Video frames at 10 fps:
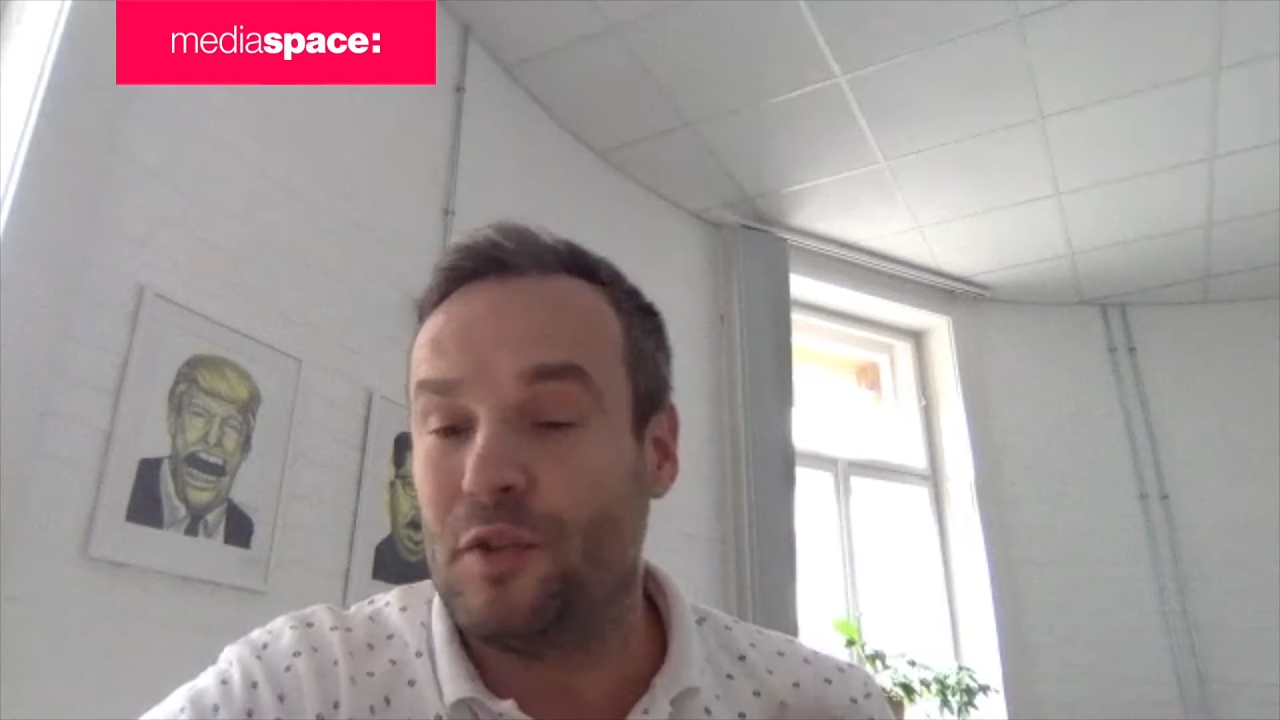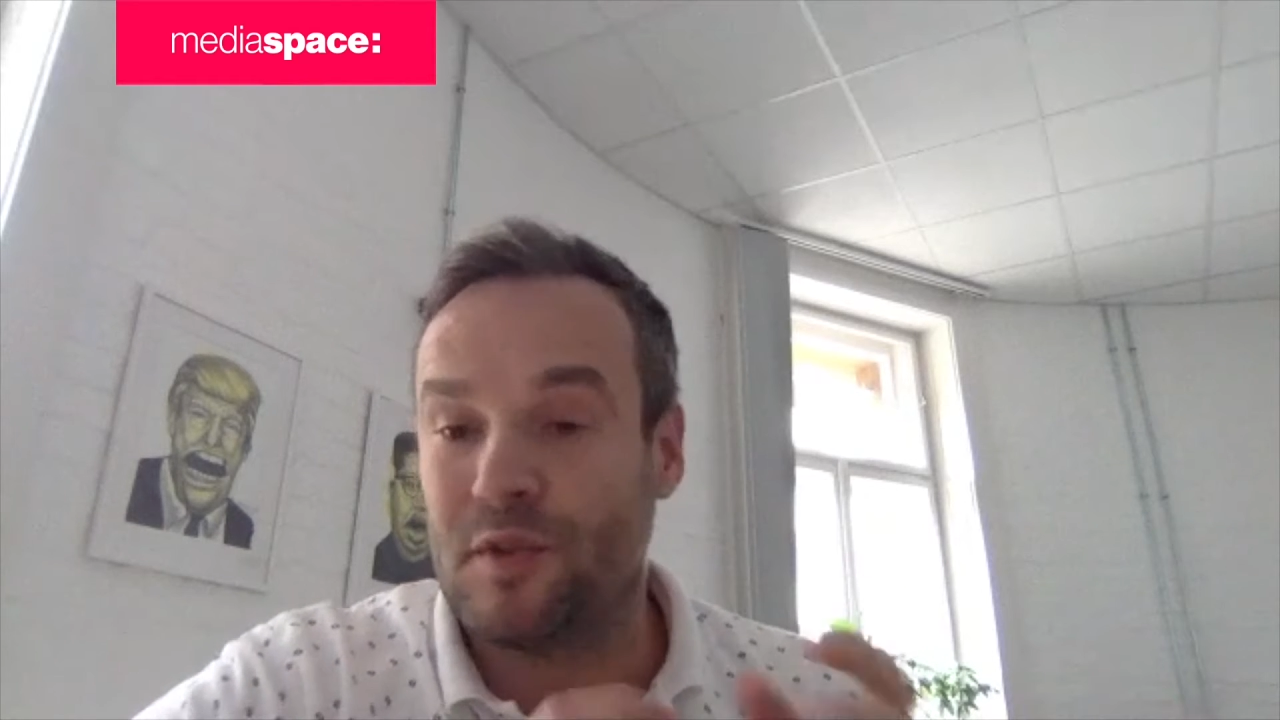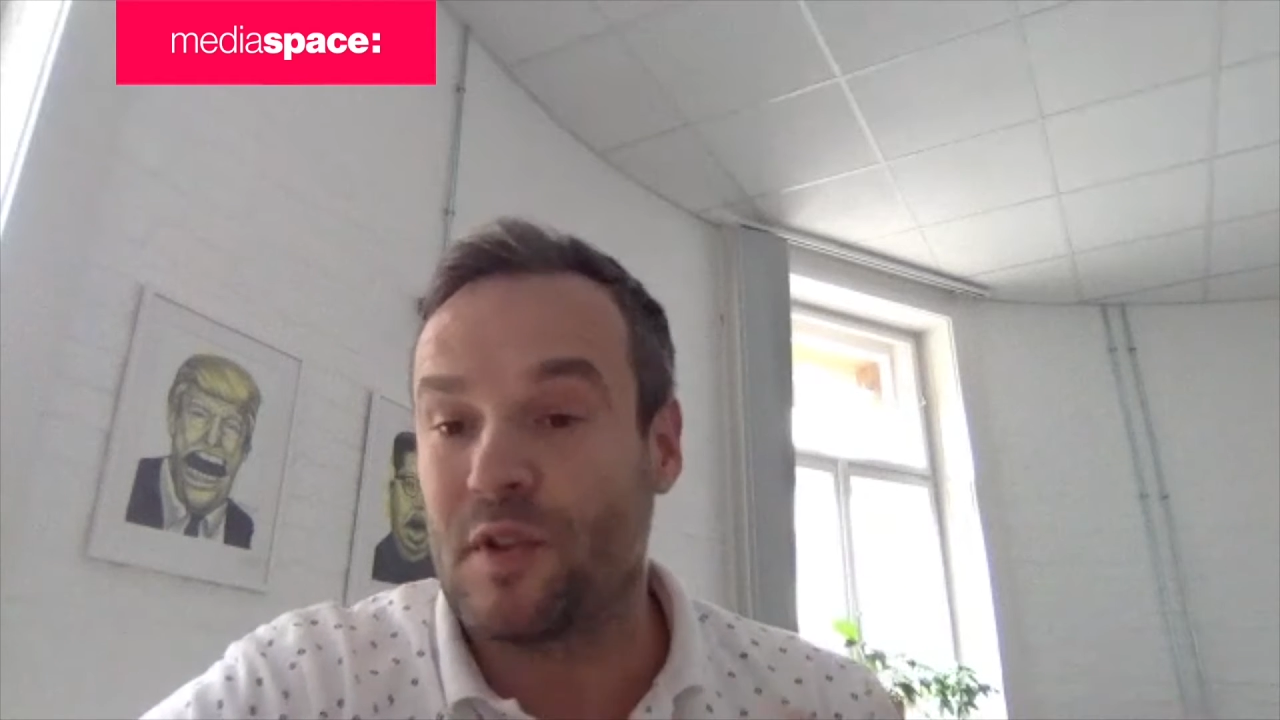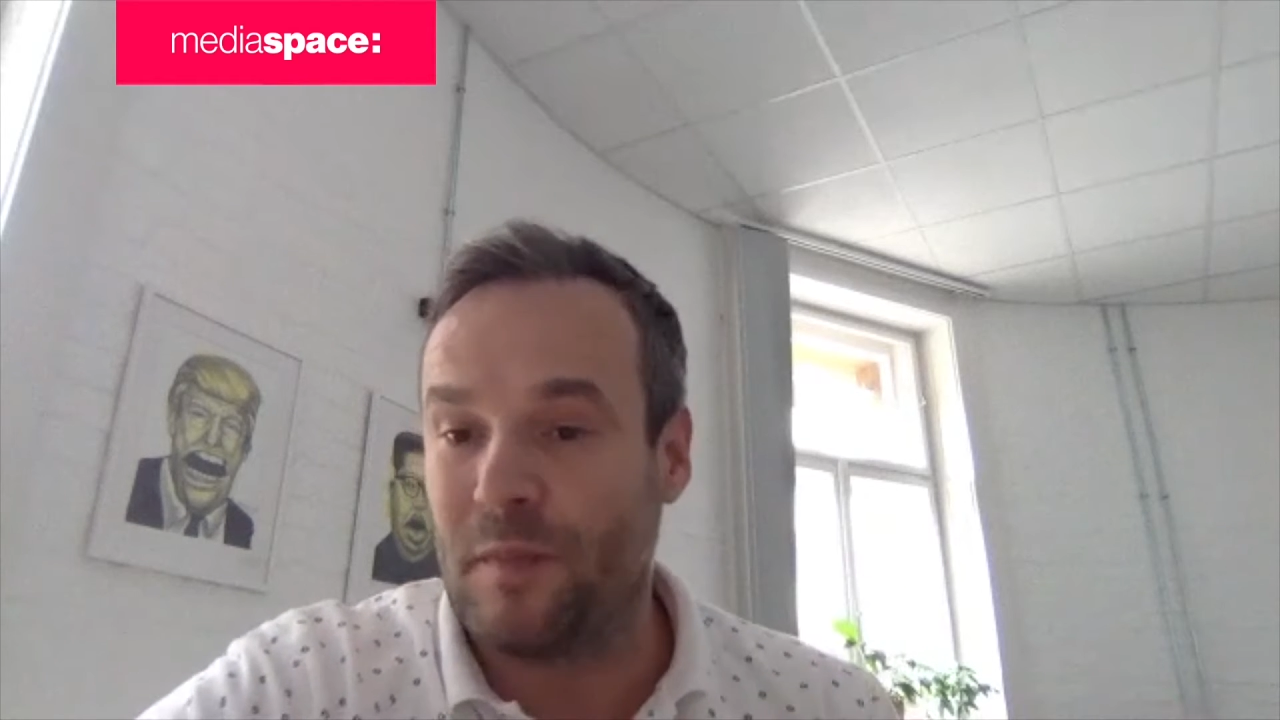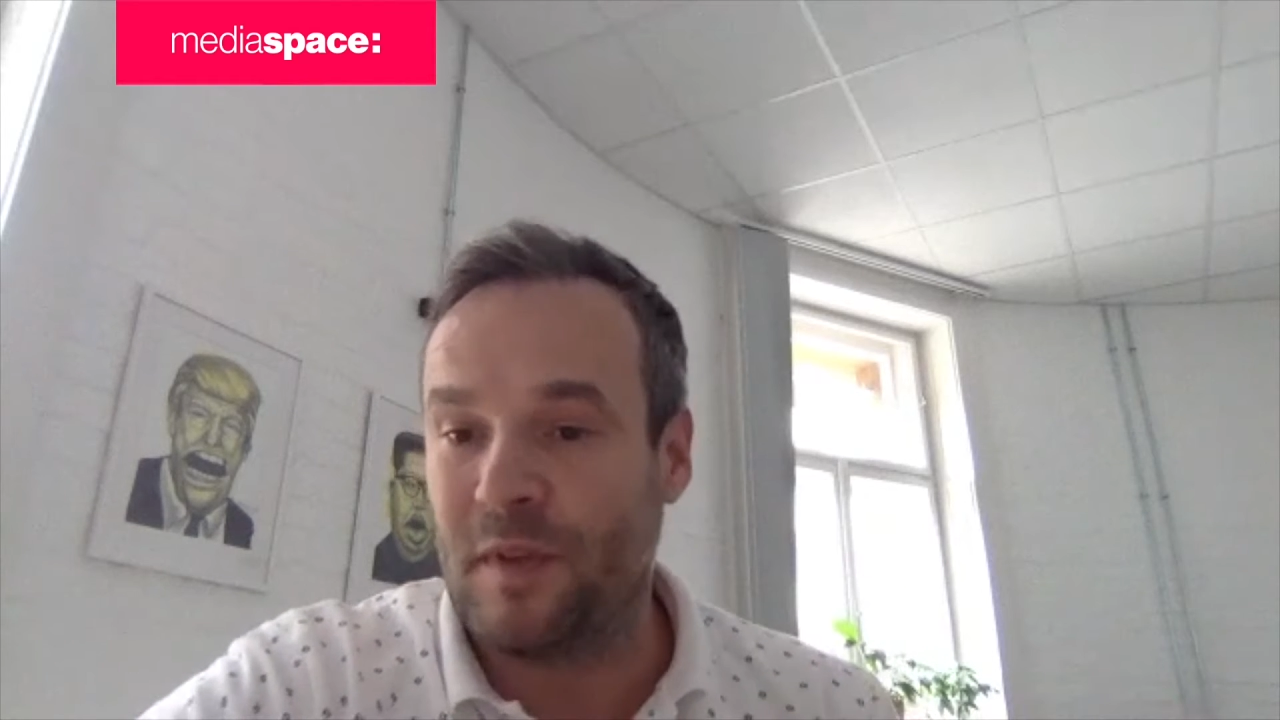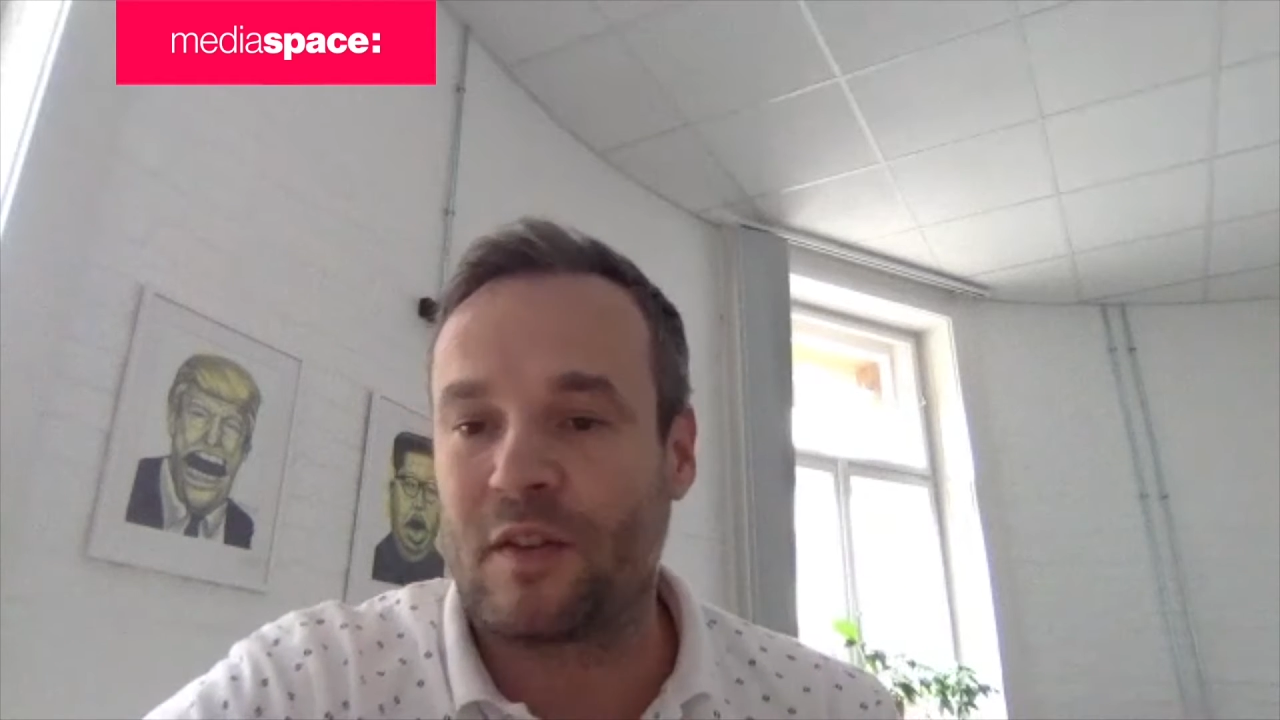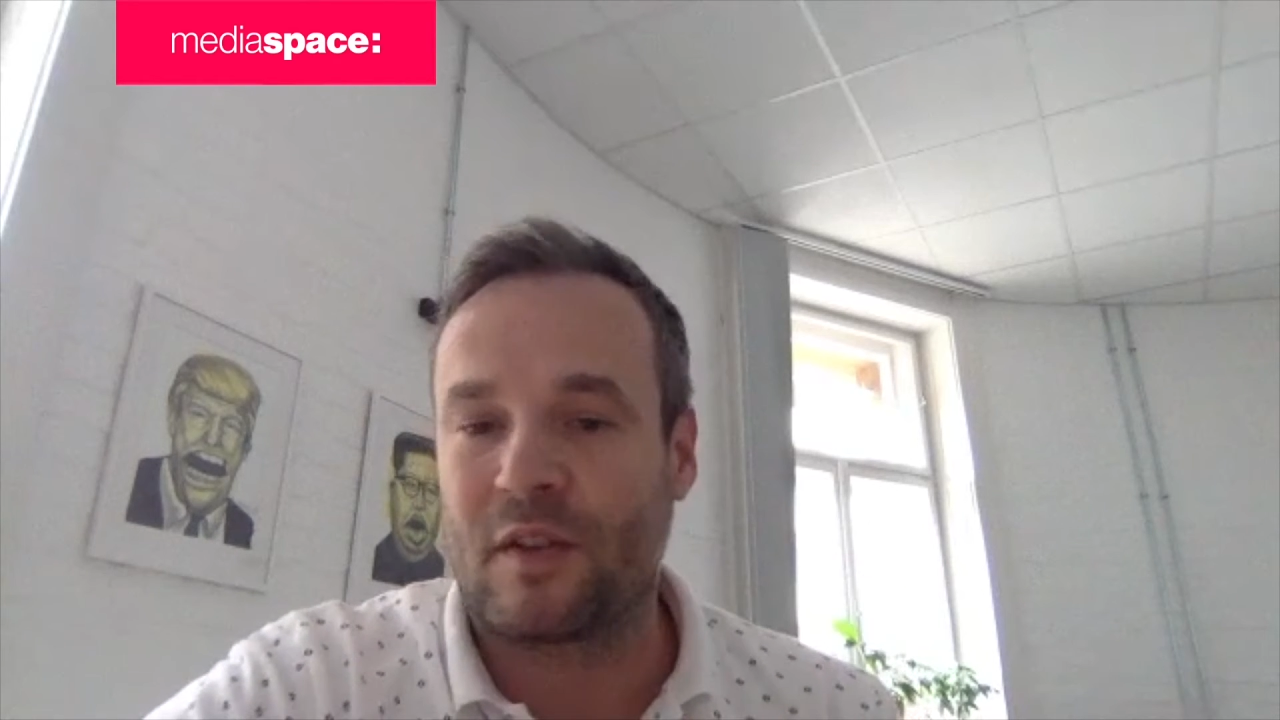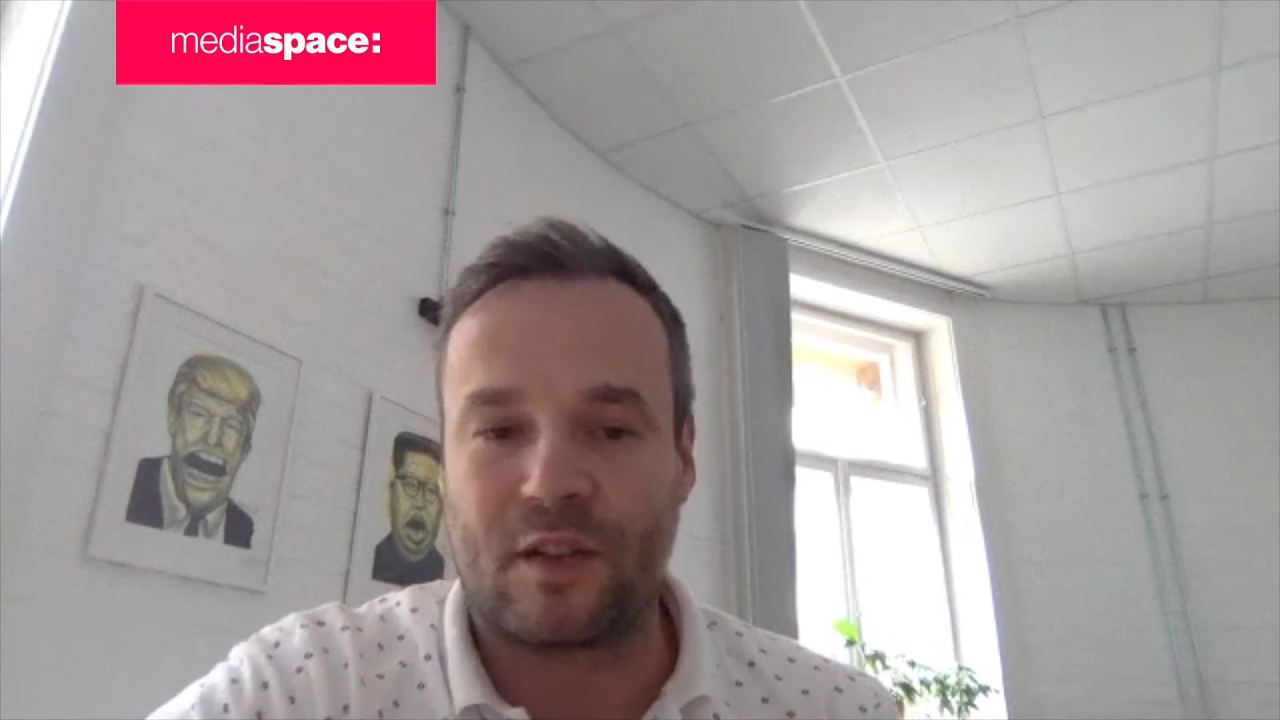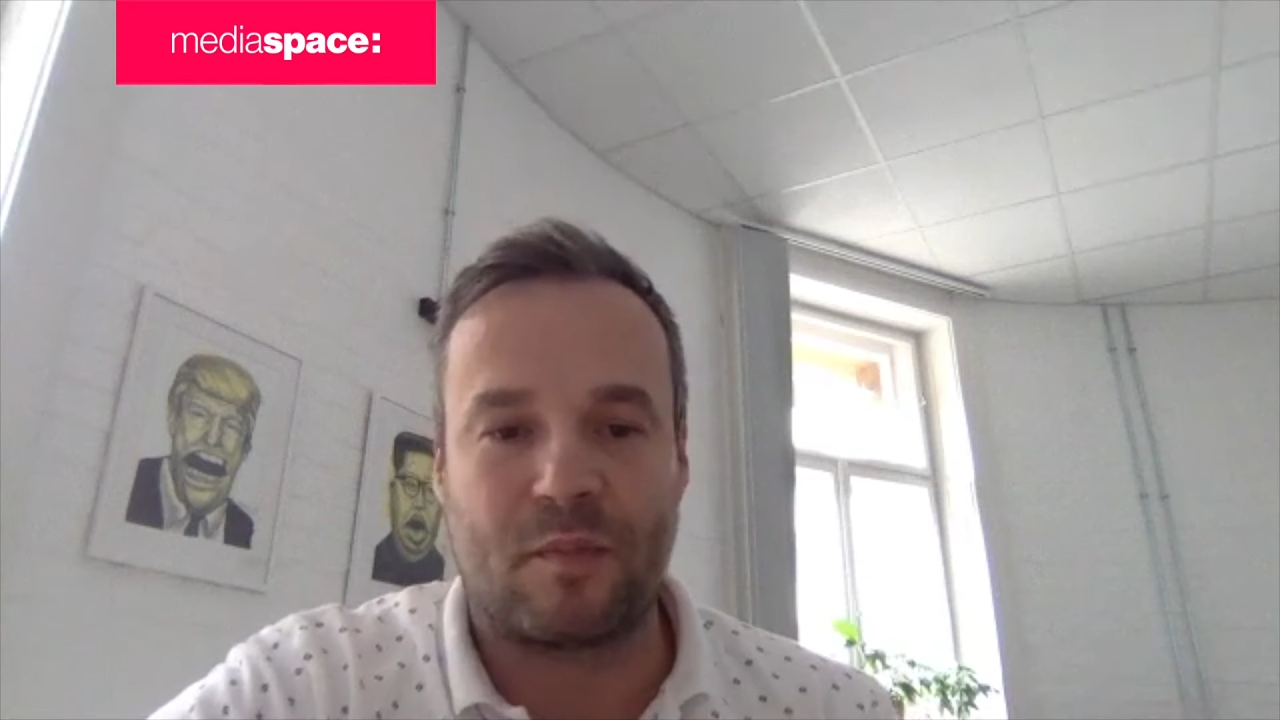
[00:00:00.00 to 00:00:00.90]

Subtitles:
use of integrated